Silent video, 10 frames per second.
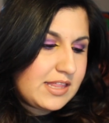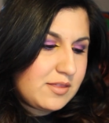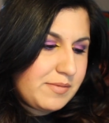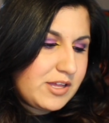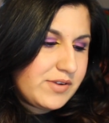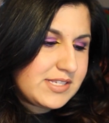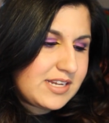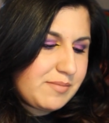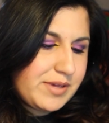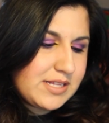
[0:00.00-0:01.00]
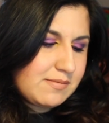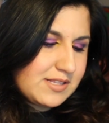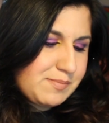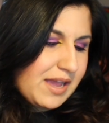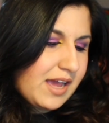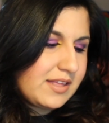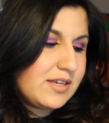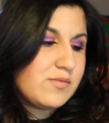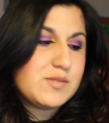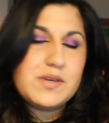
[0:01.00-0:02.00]
The main reason I picked up this
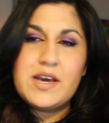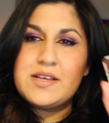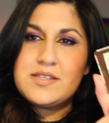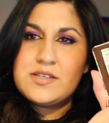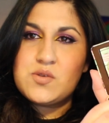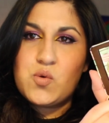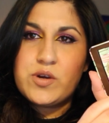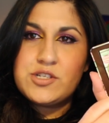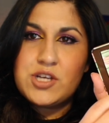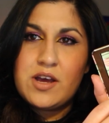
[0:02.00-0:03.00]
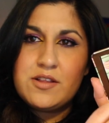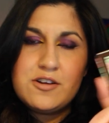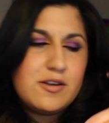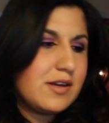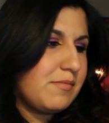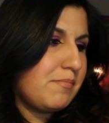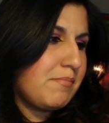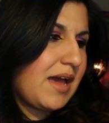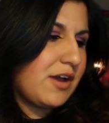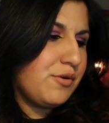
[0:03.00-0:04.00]
palette was because of this orange color,
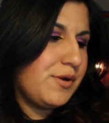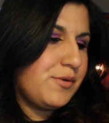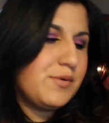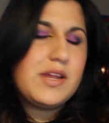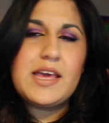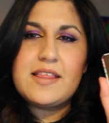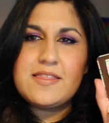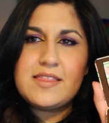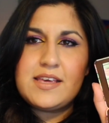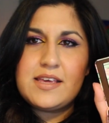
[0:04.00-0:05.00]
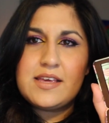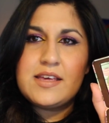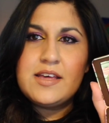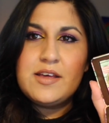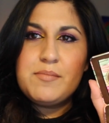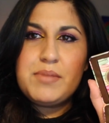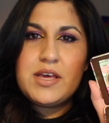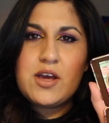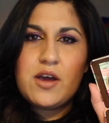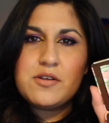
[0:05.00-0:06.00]
macaroon, and the
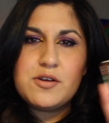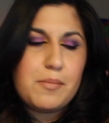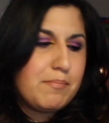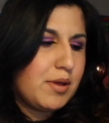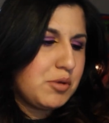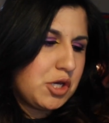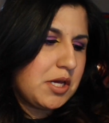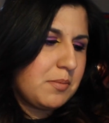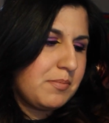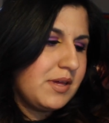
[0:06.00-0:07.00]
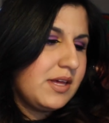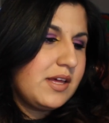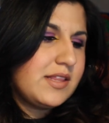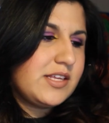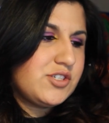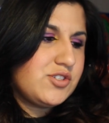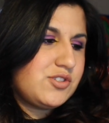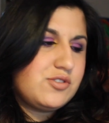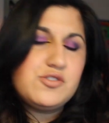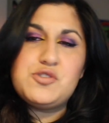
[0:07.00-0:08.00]
pink color, bubblegum. They
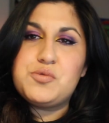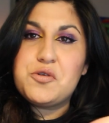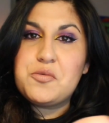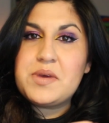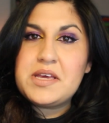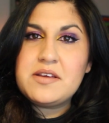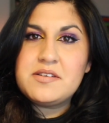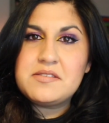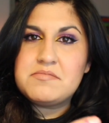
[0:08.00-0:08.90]
just drew me,